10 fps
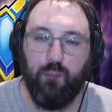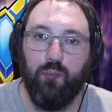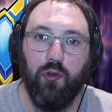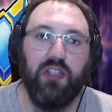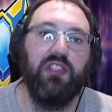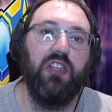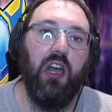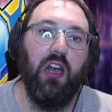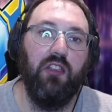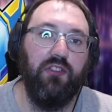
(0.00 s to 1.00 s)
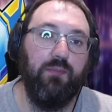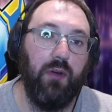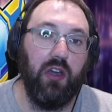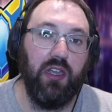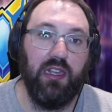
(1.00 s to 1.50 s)
points earned
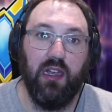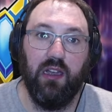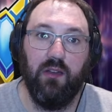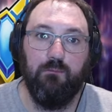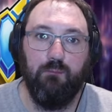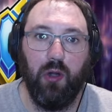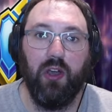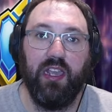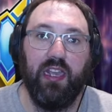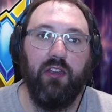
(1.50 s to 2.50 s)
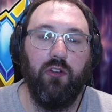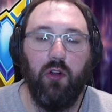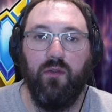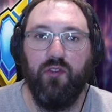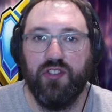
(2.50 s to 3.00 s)
by buying
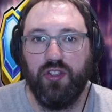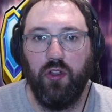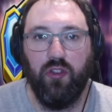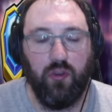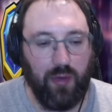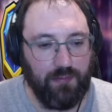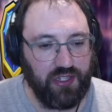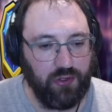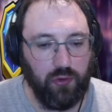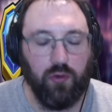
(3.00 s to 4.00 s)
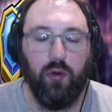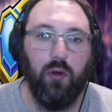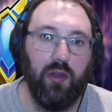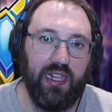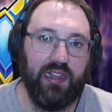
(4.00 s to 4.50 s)
offers on the web store
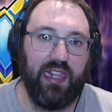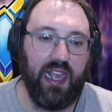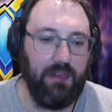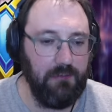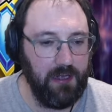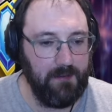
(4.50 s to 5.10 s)
or in game.